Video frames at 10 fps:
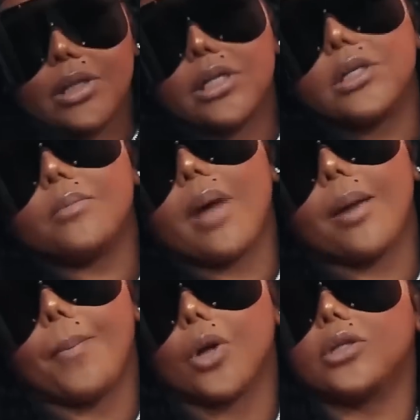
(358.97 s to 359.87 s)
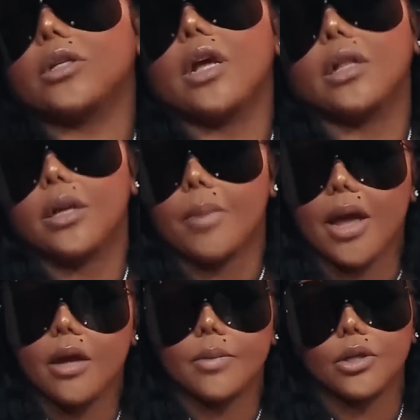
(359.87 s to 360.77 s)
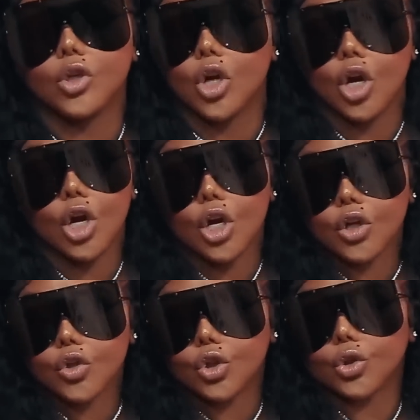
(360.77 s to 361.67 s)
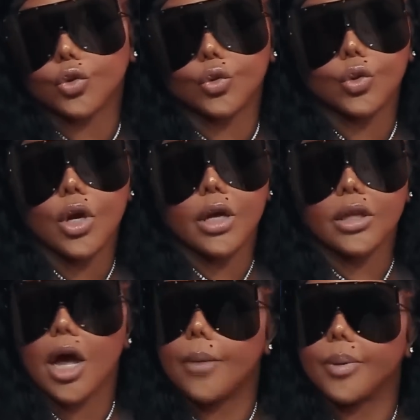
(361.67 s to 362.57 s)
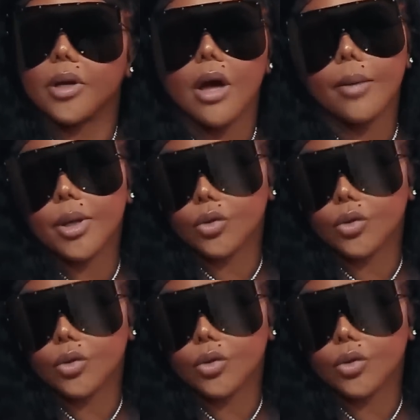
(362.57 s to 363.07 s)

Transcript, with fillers: Lil Kim quickly shut the rumor down, saying that it was a diss to one of her exes